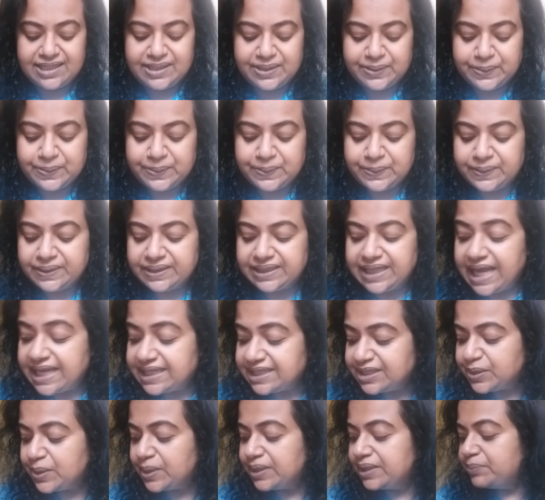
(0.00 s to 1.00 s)
So
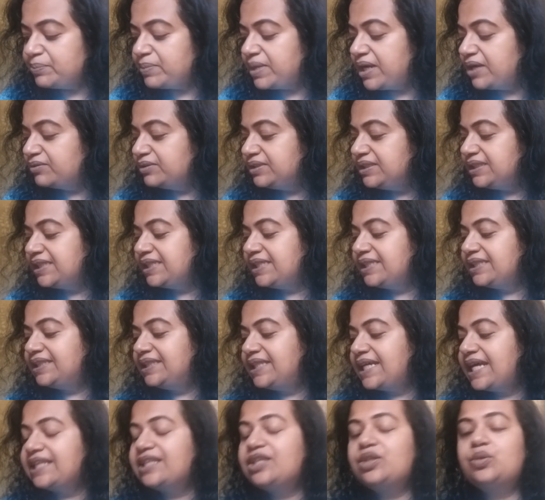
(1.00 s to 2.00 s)
that's all about it.
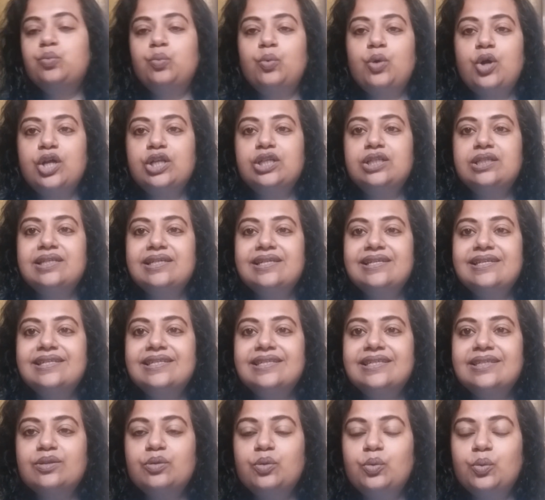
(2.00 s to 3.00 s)
That's what is
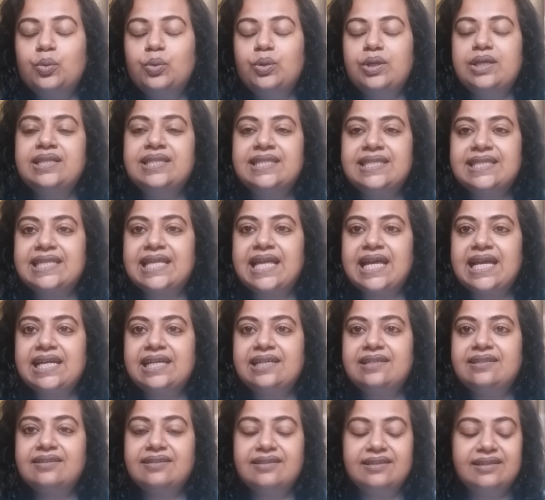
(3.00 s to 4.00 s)

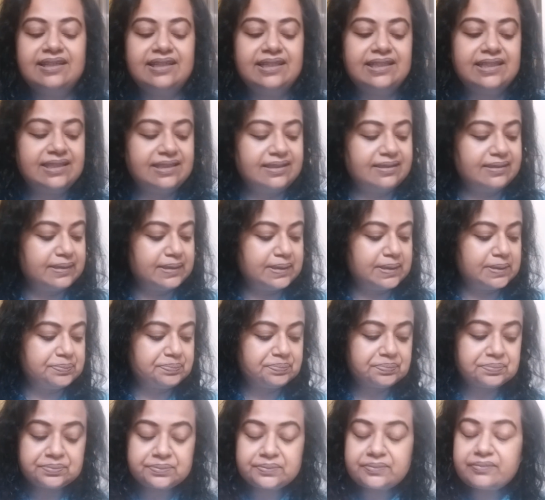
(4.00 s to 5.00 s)
inside the
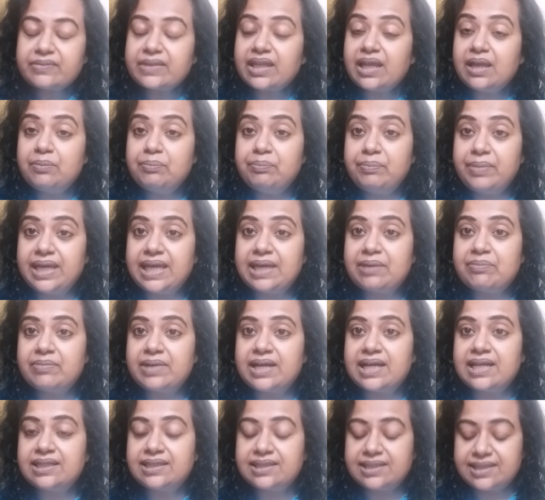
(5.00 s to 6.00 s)
May
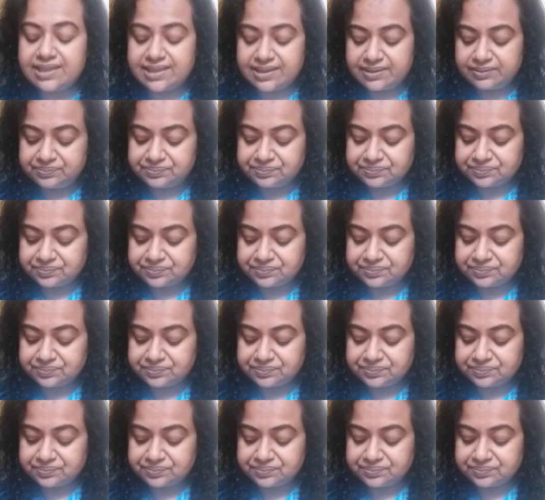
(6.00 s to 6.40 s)
month's